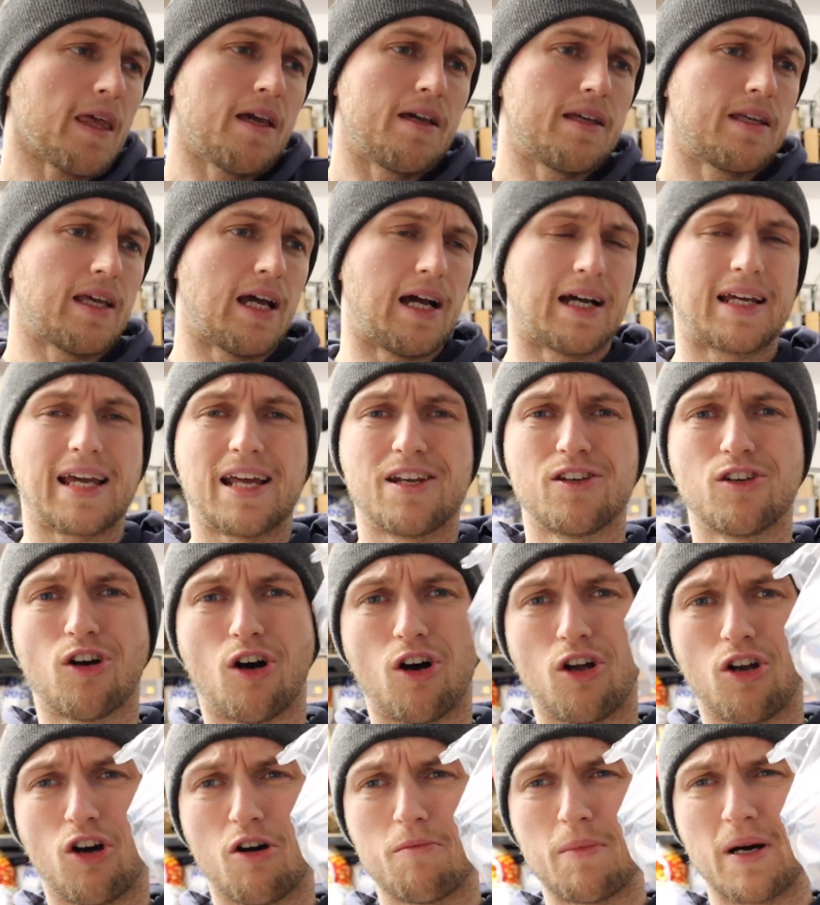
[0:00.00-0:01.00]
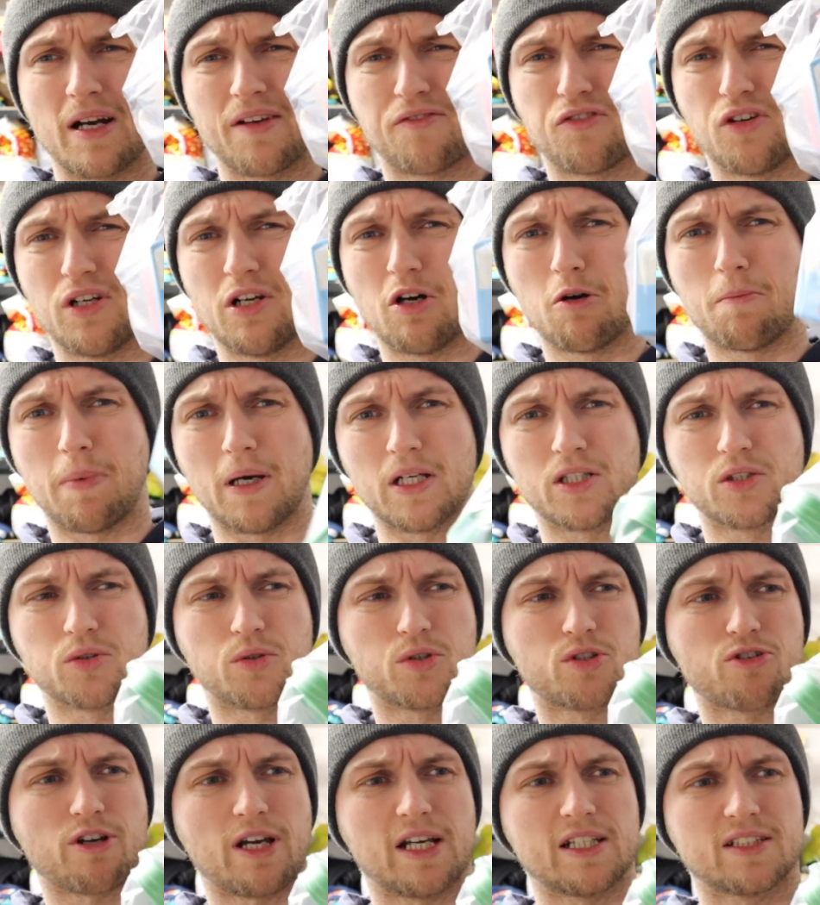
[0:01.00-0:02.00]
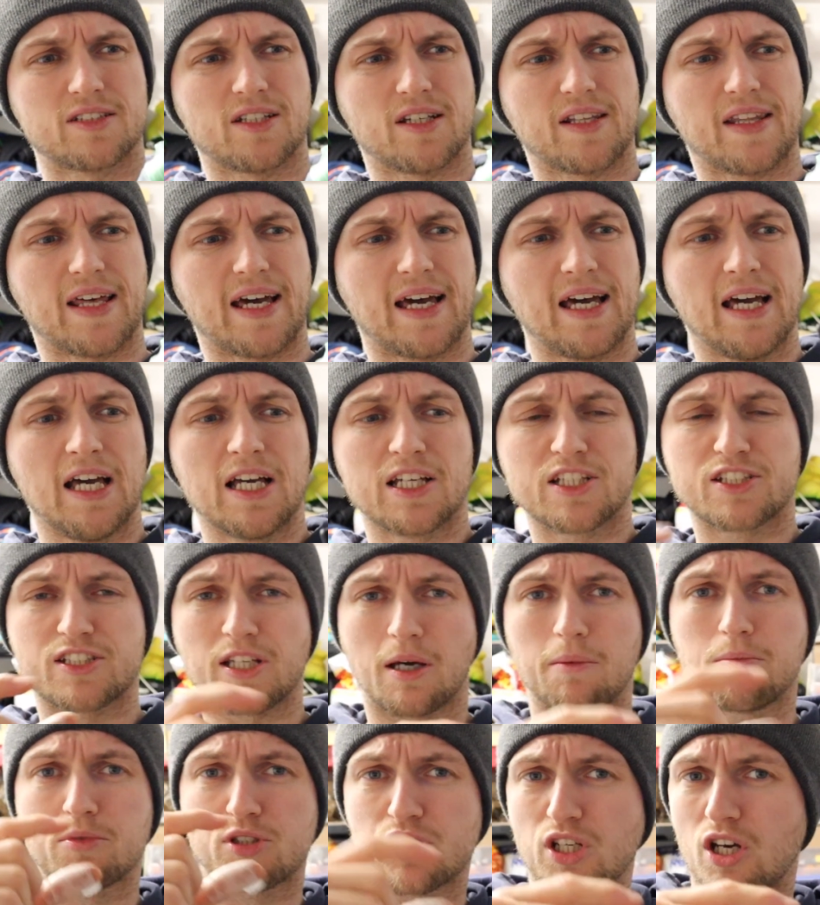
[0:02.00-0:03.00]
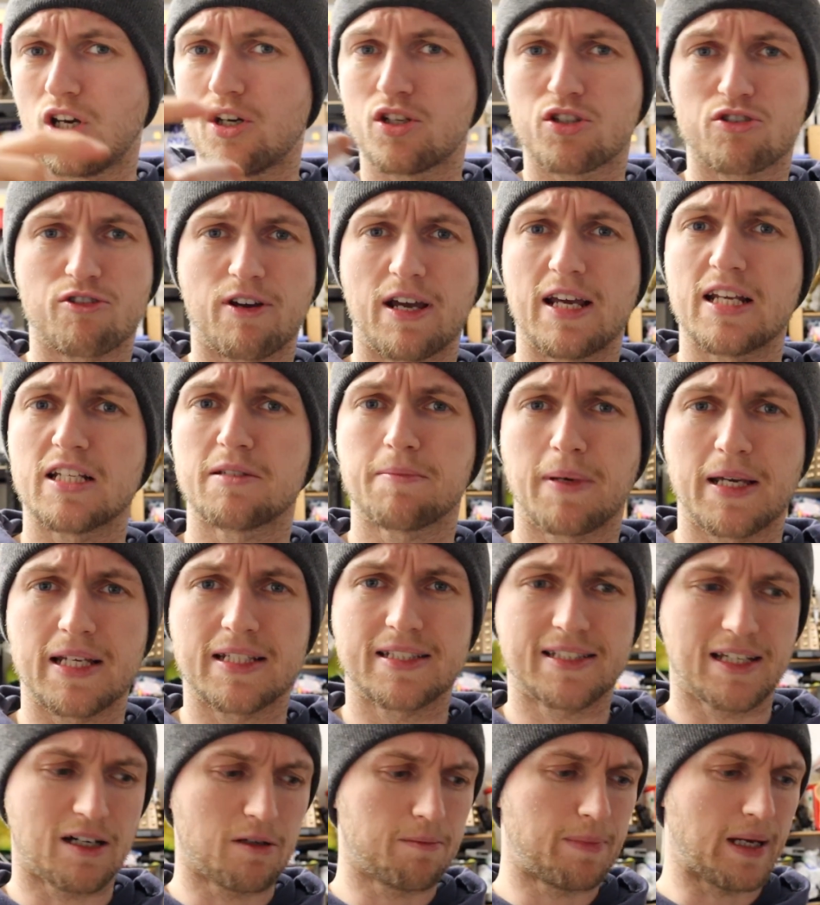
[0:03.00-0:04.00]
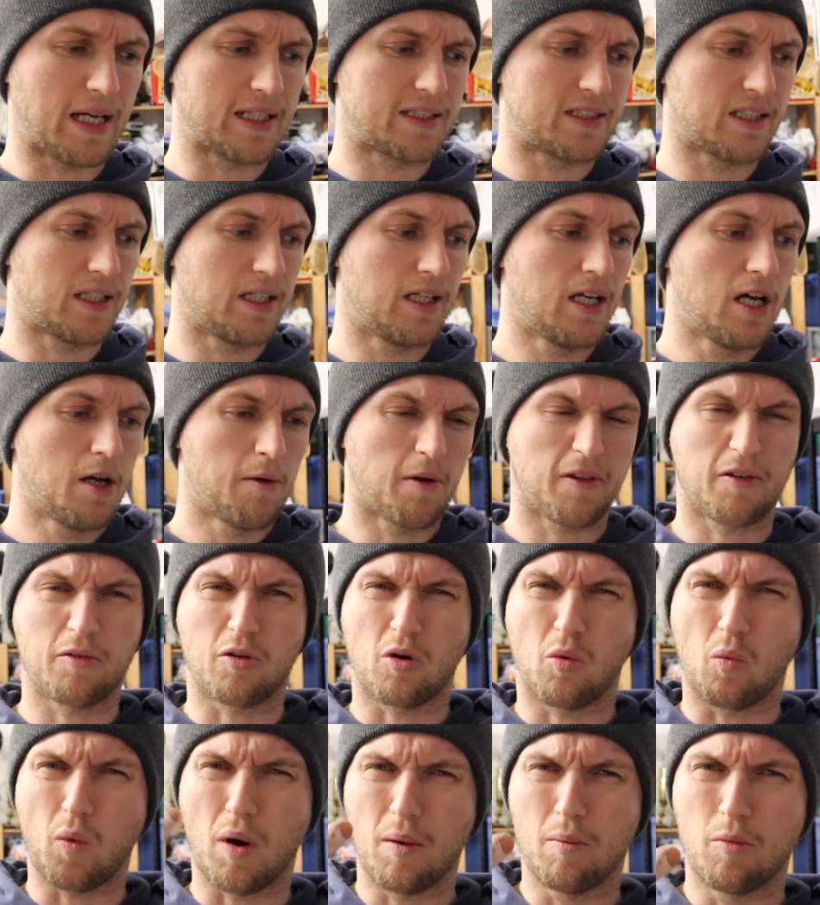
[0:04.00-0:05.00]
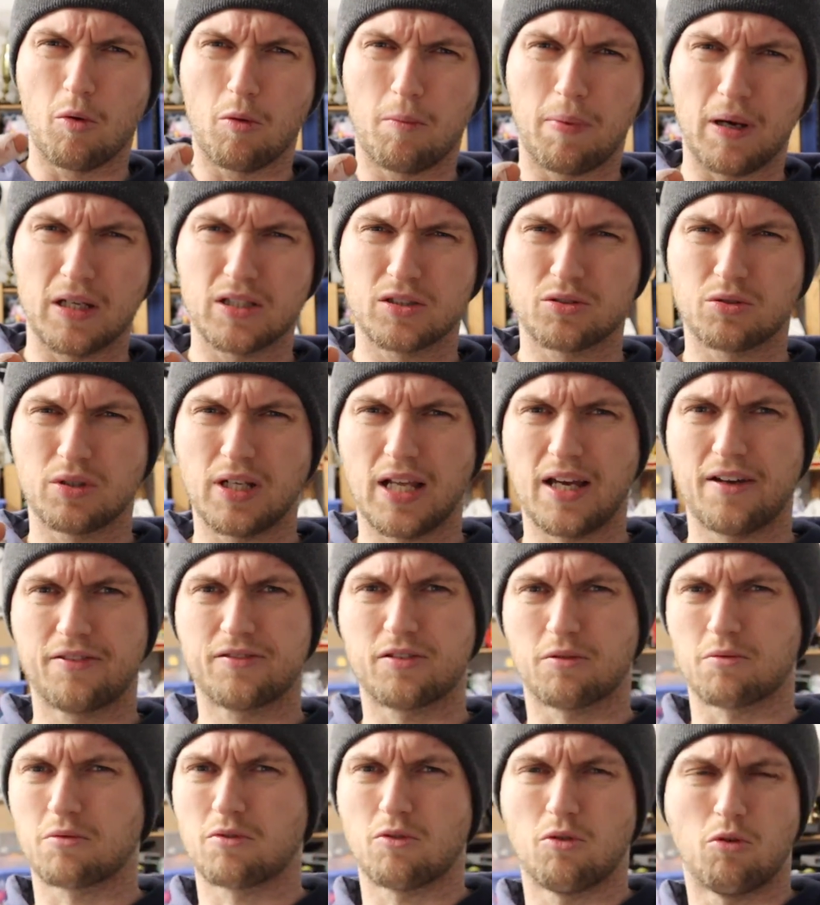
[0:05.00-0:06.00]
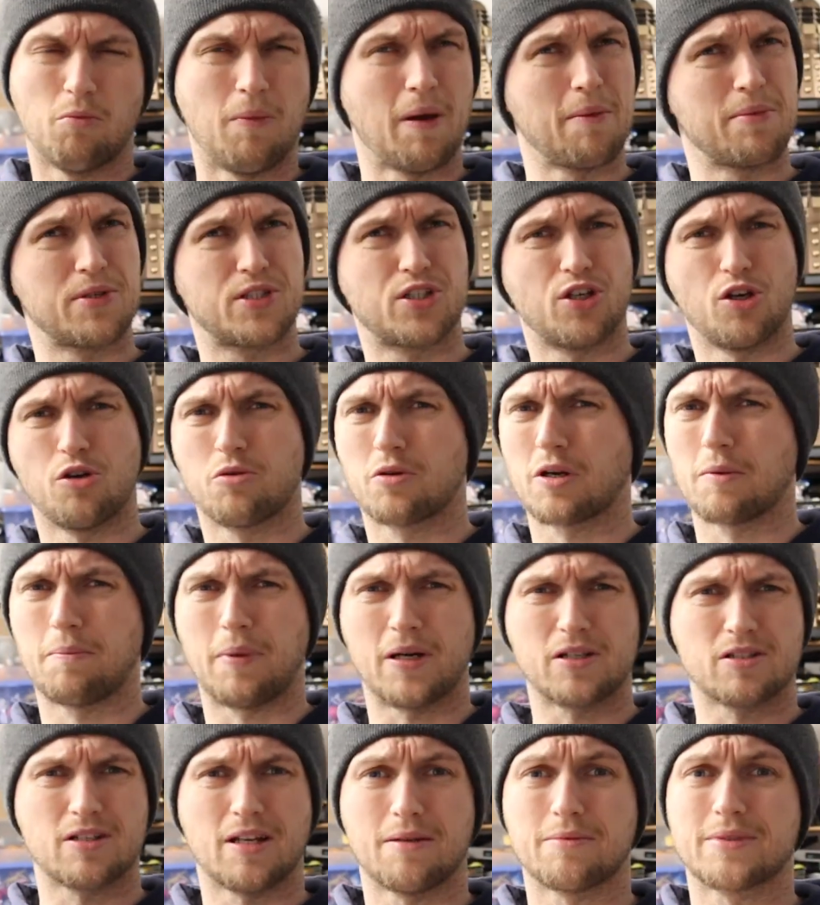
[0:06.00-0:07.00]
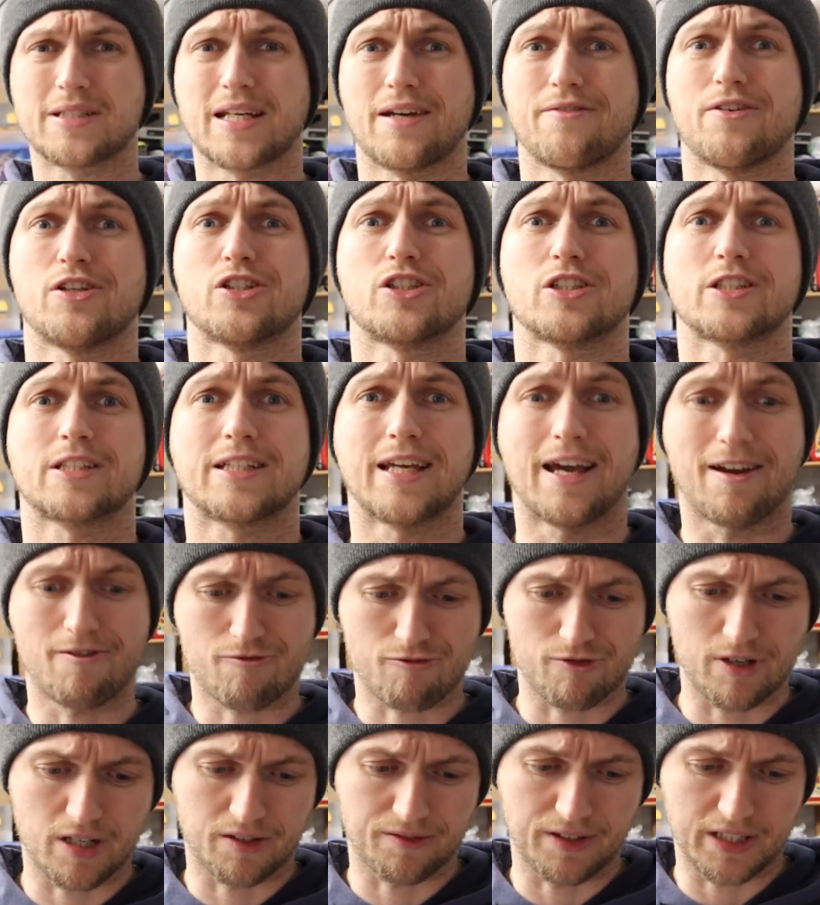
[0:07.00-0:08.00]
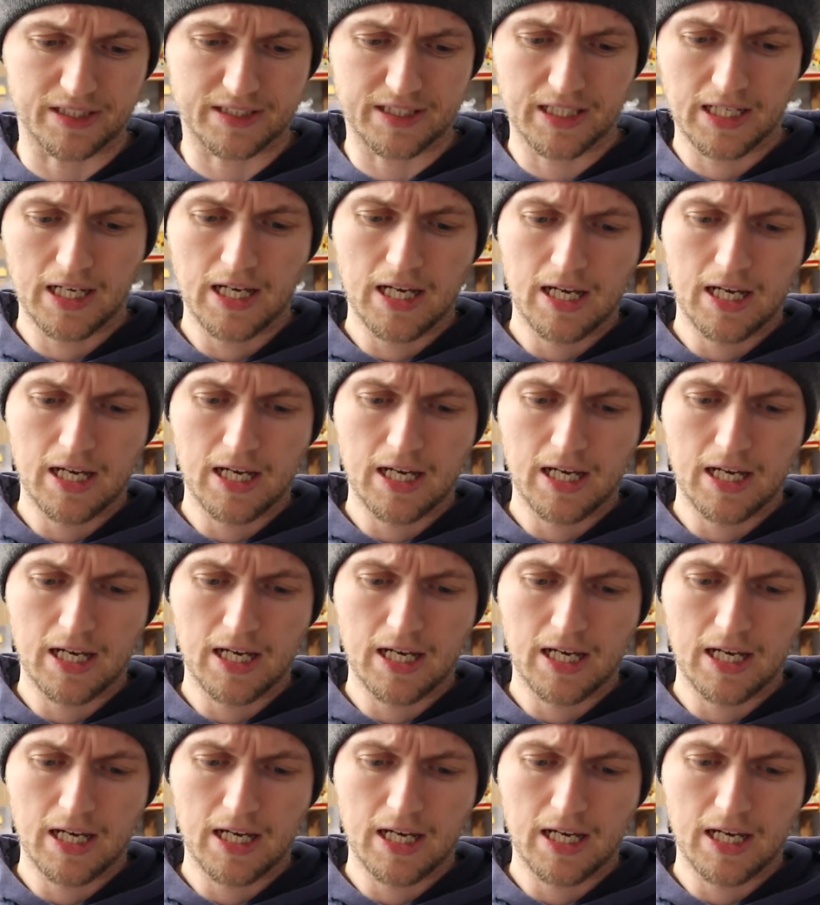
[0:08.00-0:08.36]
Yeah, again, not a lot of money for a little bundle of trains like that. Some certain trains may sell better. I think I've got one more bundle left, or maybe two. I'm going to bundle them together and just get rid of it.